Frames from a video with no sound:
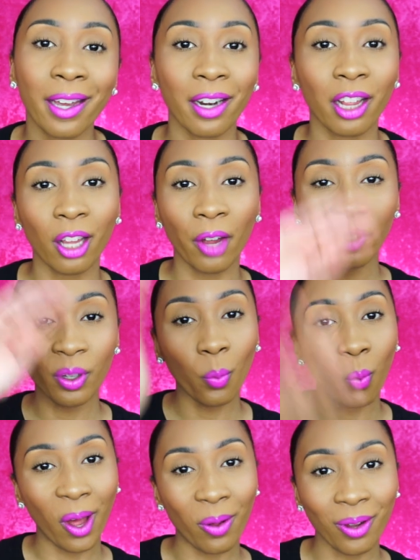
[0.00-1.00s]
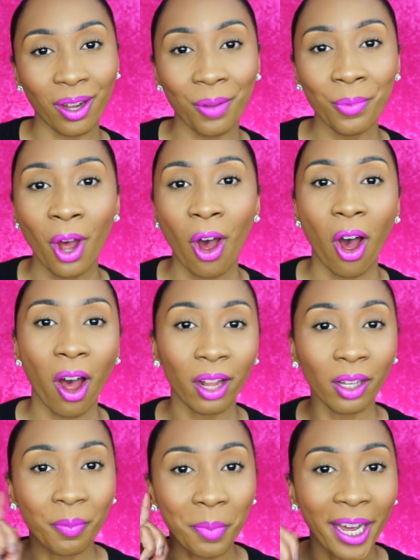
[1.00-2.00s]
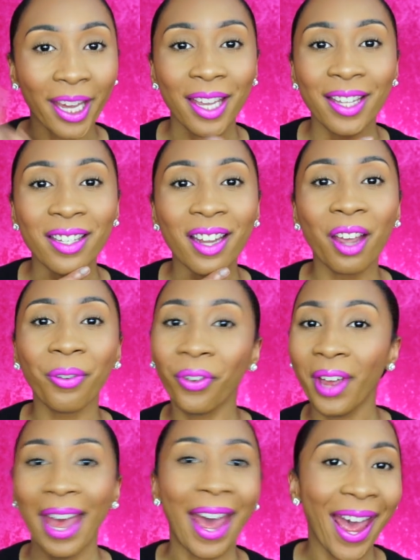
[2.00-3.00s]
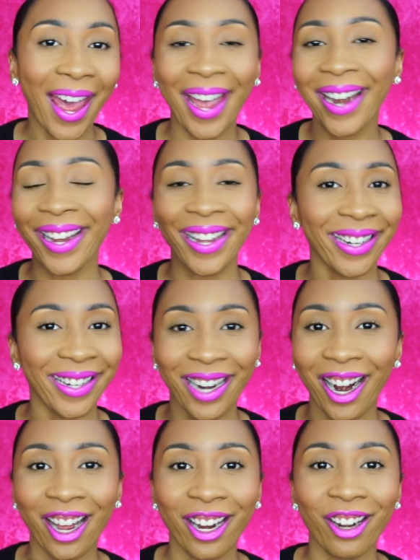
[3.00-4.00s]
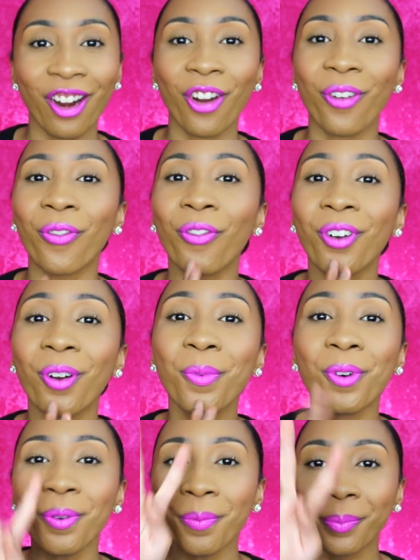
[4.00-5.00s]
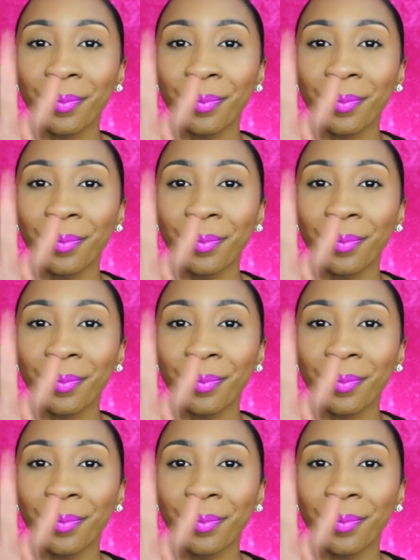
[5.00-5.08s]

And I love to welcome all of my deaf and non-verbal